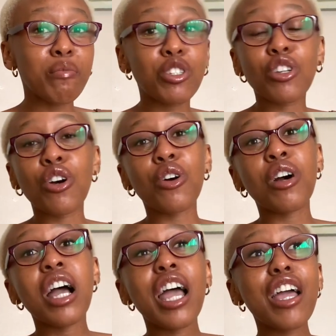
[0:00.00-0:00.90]
So
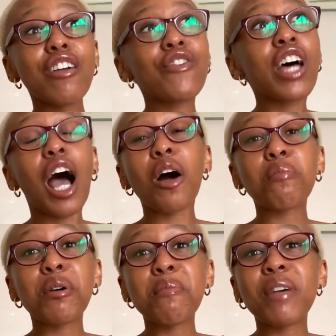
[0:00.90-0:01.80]
if the
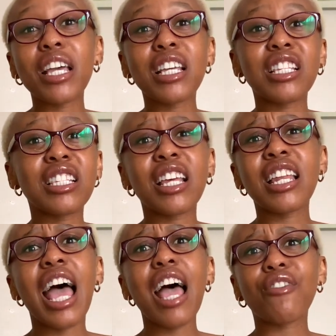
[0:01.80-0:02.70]
album is an
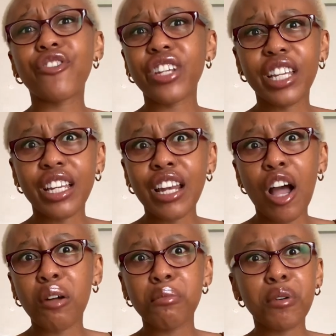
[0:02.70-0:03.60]
African
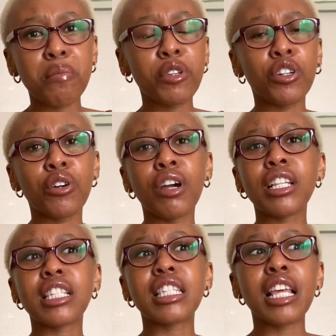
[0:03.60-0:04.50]
album,
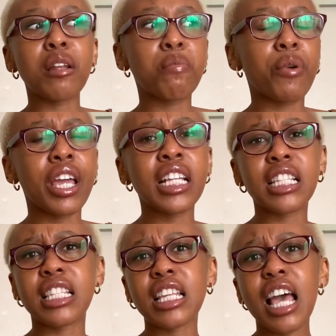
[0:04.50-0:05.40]
it
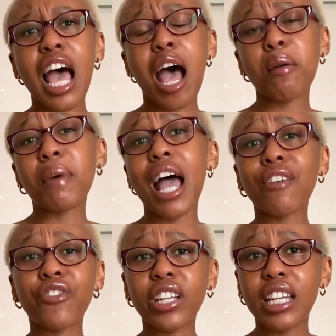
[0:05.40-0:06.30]
celebrates
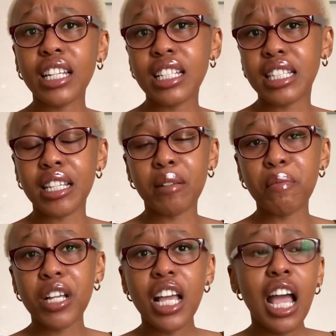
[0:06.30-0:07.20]

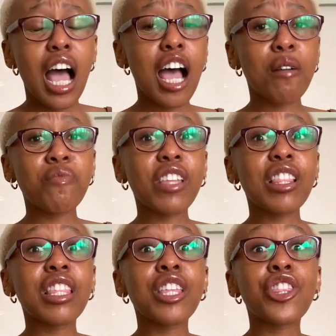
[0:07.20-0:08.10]
Africanism,
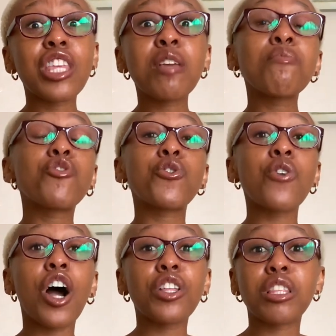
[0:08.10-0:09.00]
then the theme
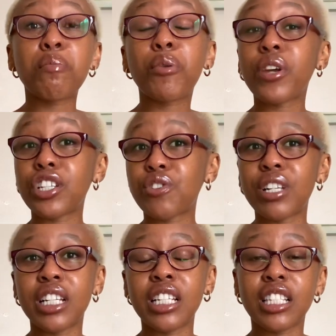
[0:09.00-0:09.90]
throughout the press
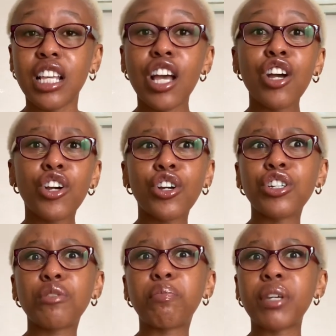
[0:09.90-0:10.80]
release
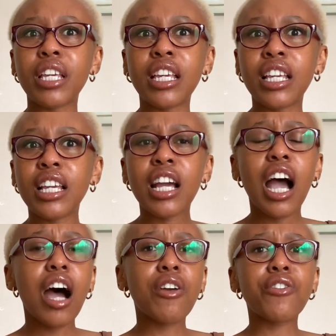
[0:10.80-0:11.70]
could be
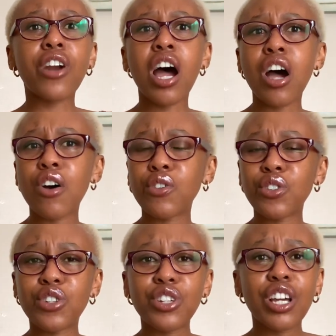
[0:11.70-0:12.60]

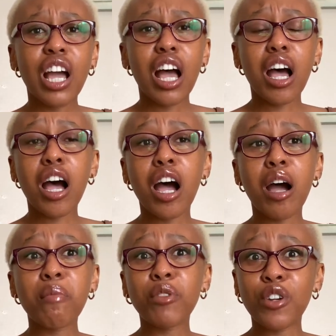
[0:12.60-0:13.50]
around
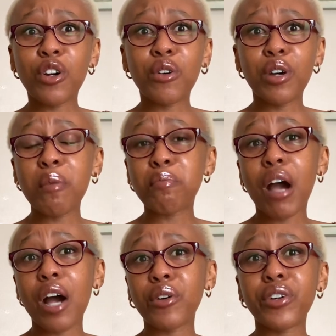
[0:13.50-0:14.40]

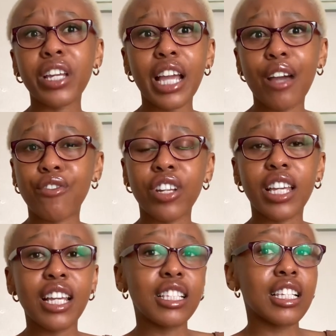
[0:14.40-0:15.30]
empowering
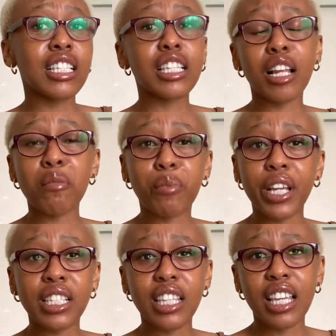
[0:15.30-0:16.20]
Africans and
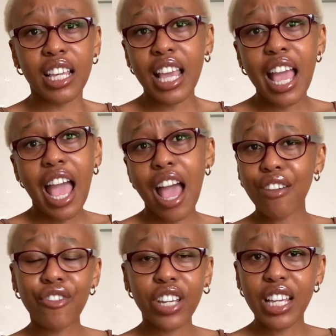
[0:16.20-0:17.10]
celebrating
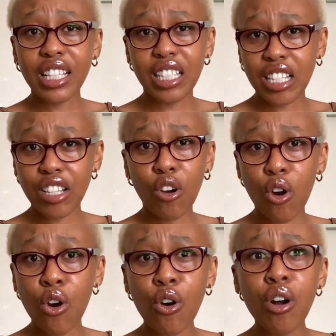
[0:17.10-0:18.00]
Africans as a
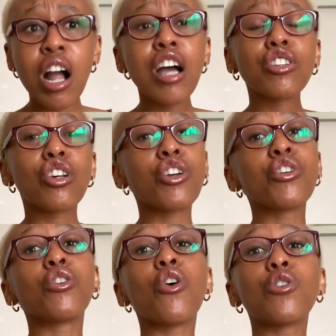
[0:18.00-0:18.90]
whole. So
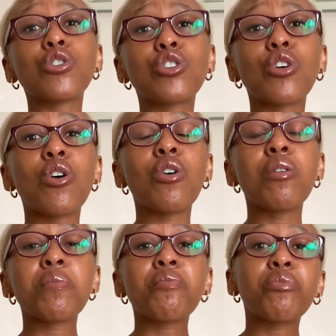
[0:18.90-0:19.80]
you'll
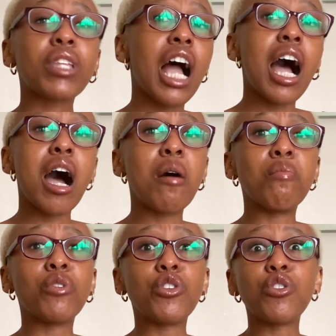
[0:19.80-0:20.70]
also
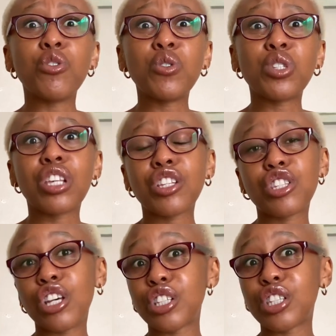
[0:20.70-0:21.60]
use
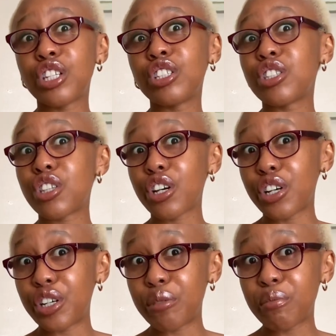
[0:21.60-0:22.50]
certain
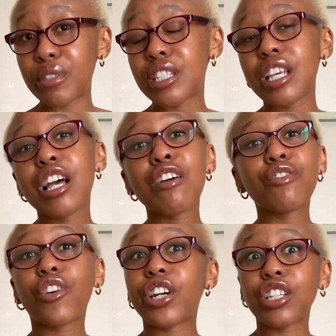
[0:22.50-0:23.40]
terms,
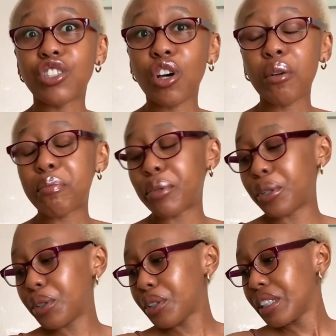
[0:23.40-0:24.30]
for
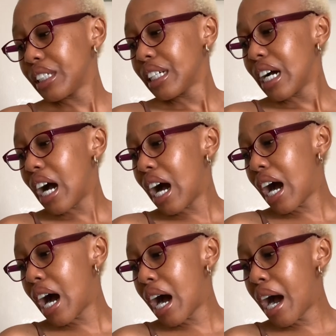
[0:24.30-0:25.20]
example.
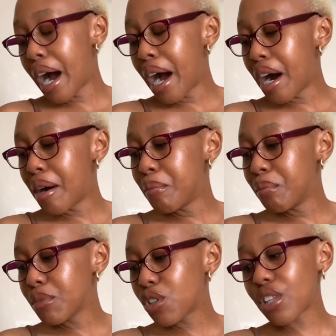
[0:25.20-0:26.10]

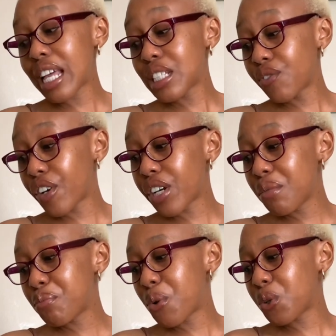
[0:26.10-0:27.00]
So that's very
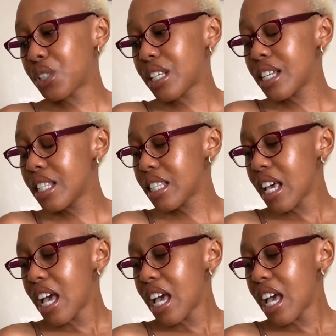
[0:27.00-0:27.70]
important.